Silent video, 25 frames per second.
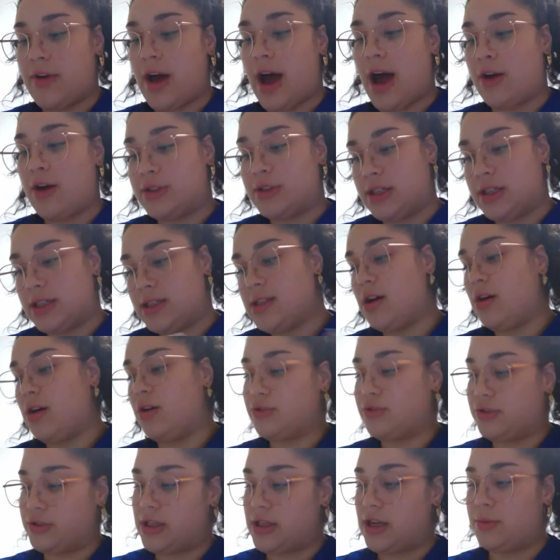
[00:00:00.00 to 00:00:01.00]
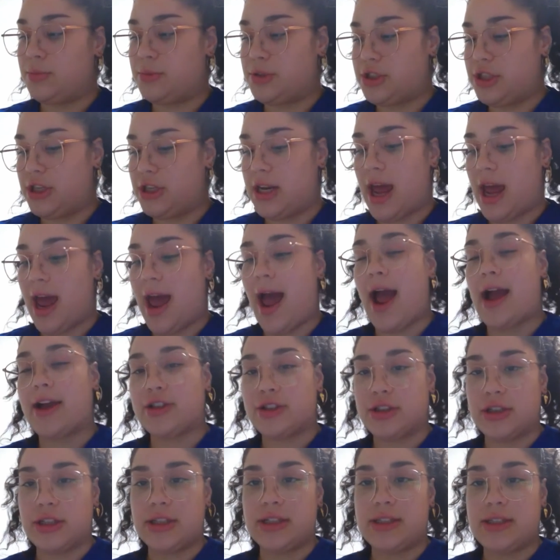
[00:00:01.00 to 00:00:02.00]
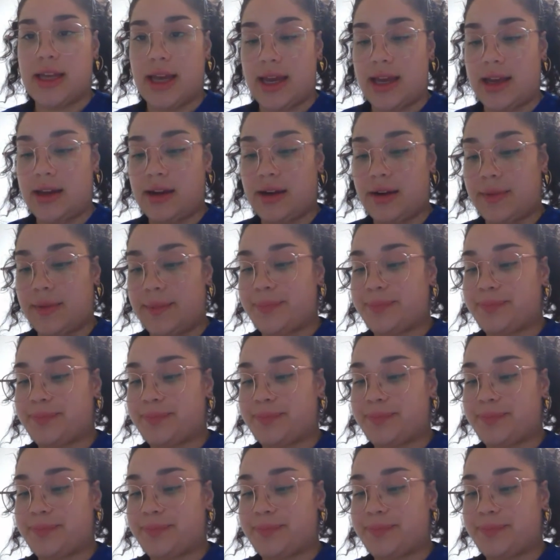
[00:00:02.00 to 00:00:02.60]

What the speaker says: how does the ultrasound machine actually take